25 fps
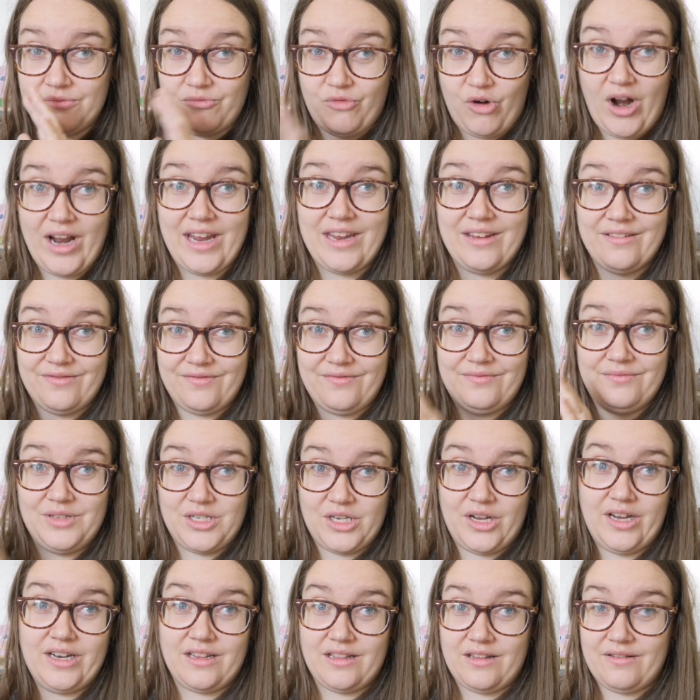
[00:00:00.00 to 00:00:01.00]
right
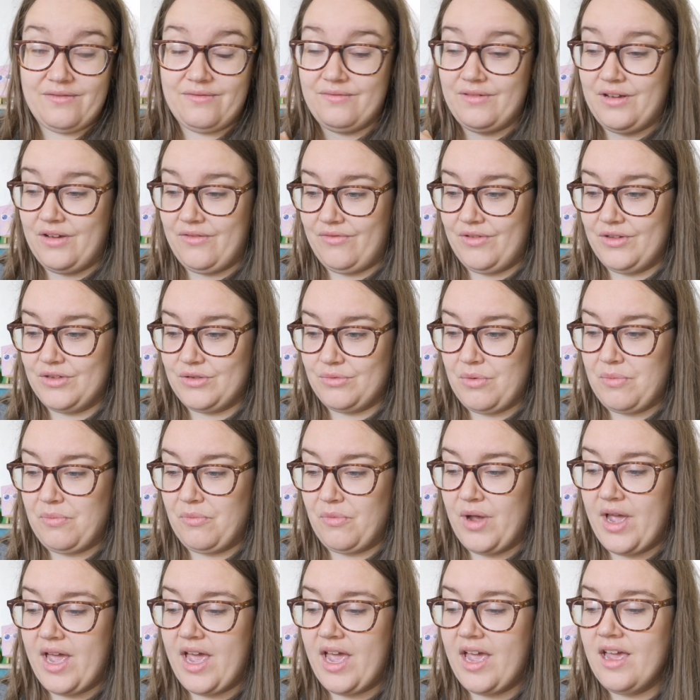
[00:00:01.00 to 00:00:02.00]
side of the, of the
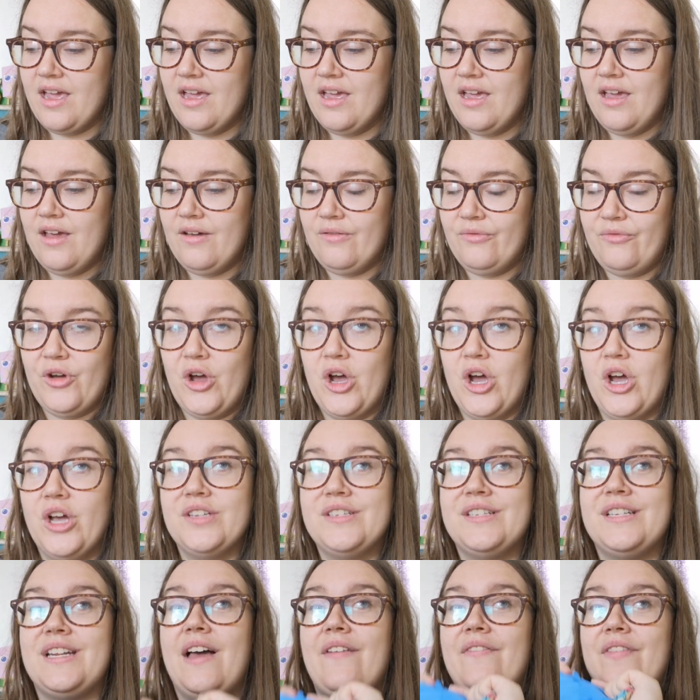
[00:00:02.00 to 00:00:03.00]
swimwear
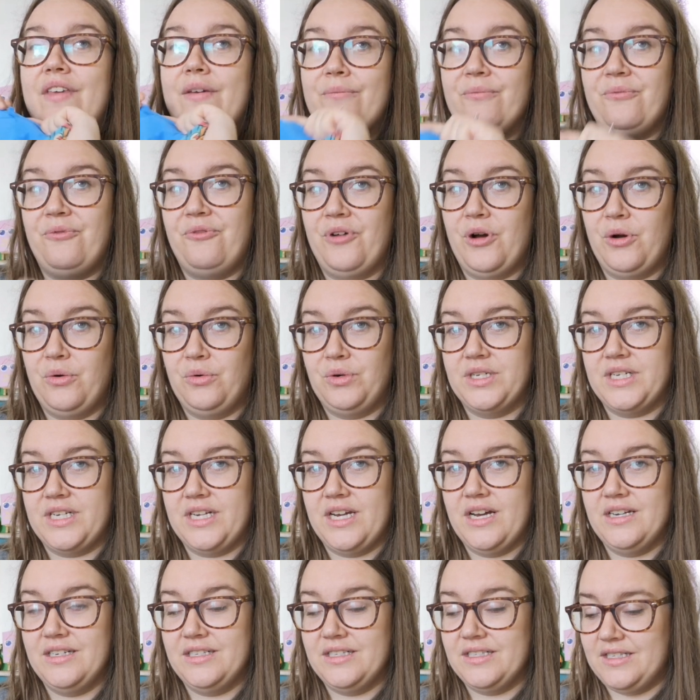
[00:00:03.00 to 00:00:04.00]
first, and then folded
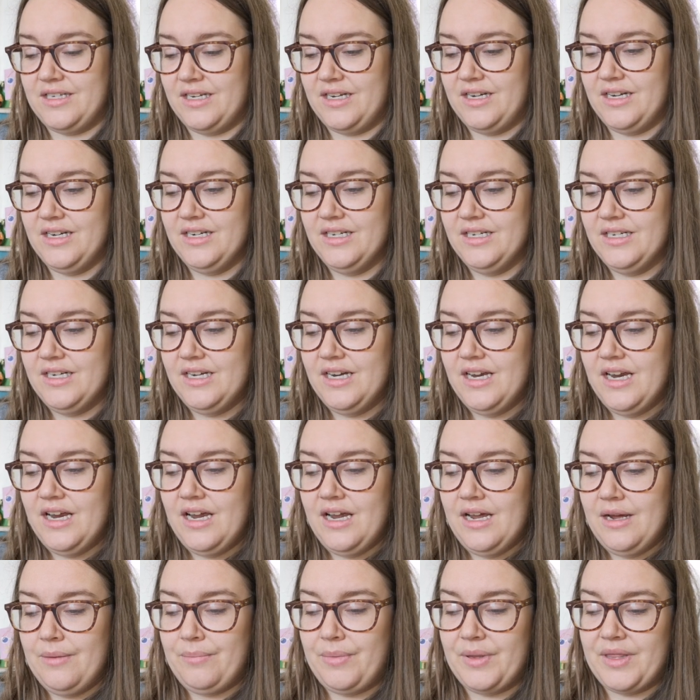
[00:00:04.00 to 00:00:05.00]
it under.
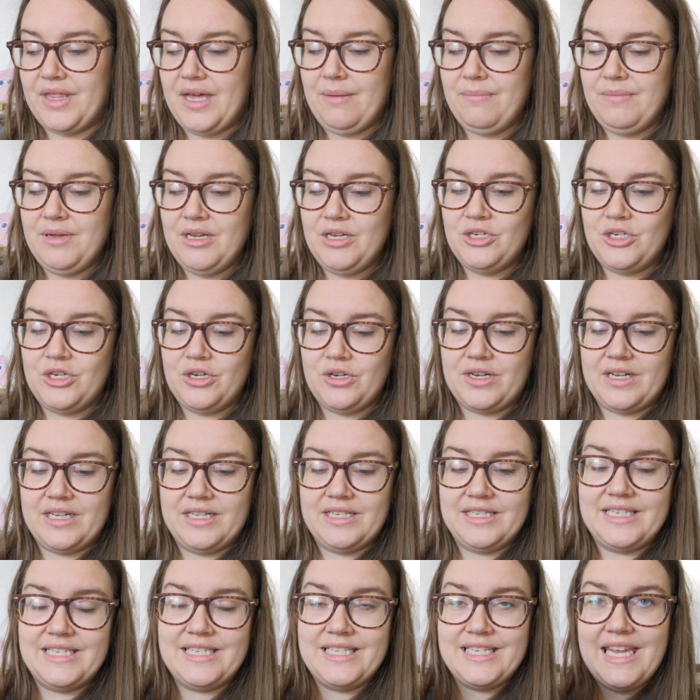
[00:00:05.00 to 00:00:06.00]
But that means you
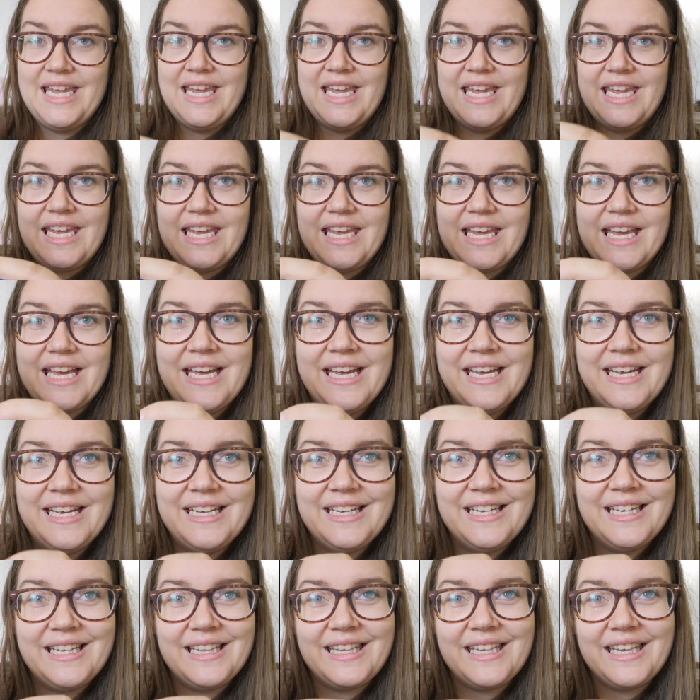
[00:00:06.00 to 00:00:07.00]
can see
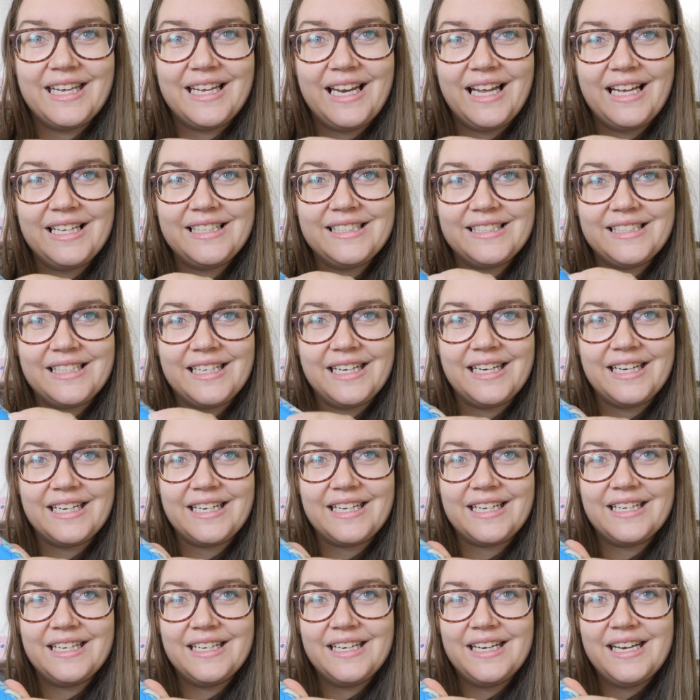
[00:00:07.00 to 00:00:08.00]
the
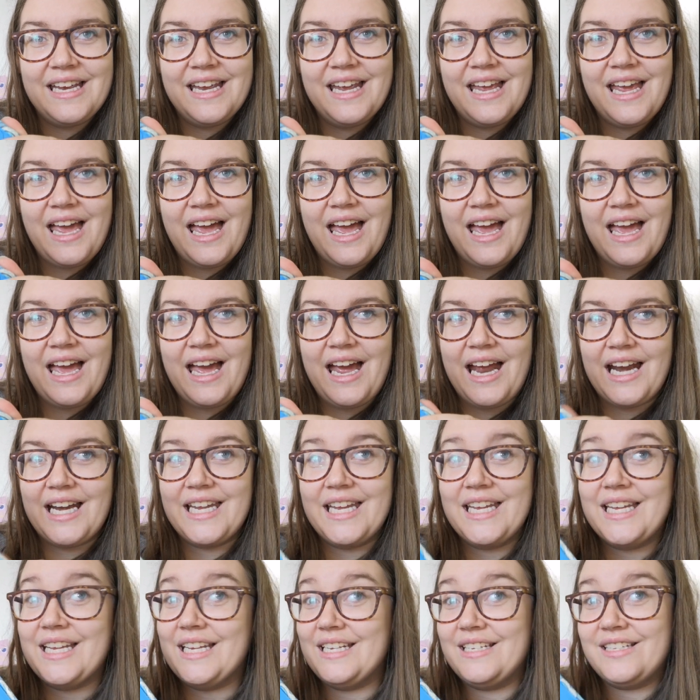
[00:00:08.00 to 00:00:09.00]
elastic and
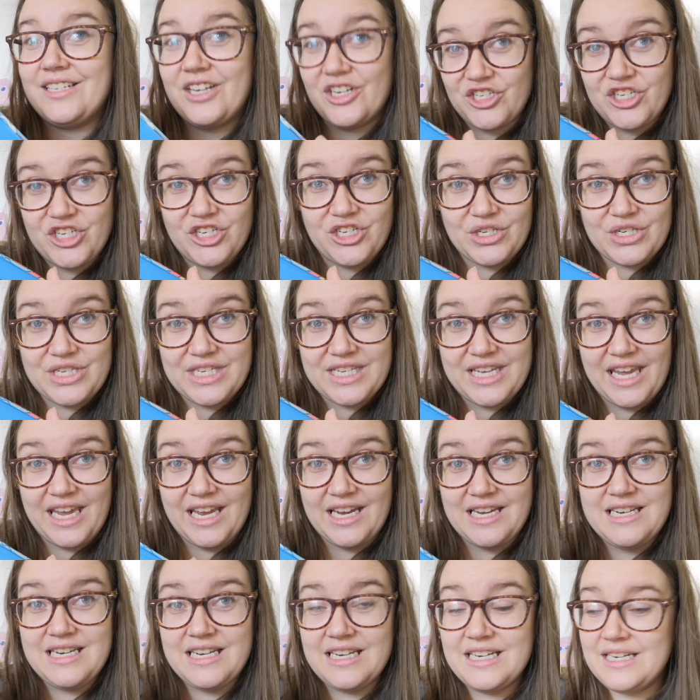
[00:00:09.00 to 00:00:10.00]
it touches your
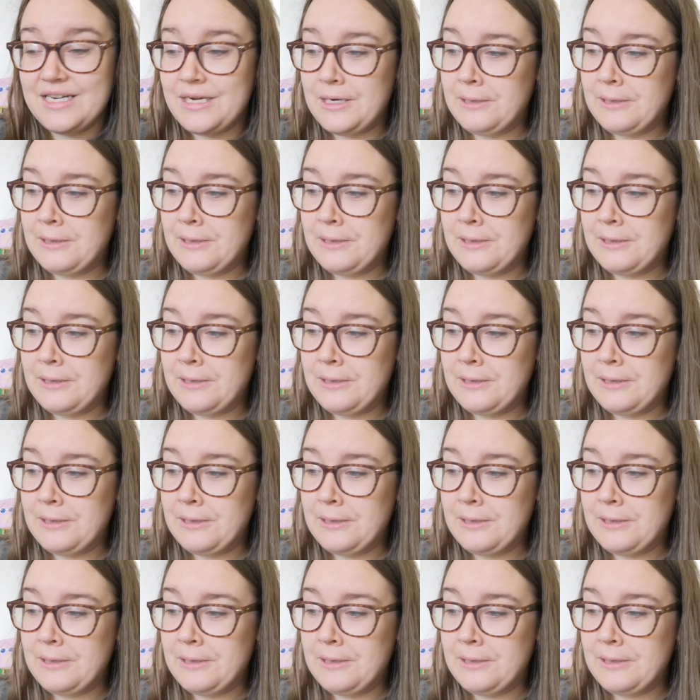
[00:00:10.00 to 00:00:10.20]
skin.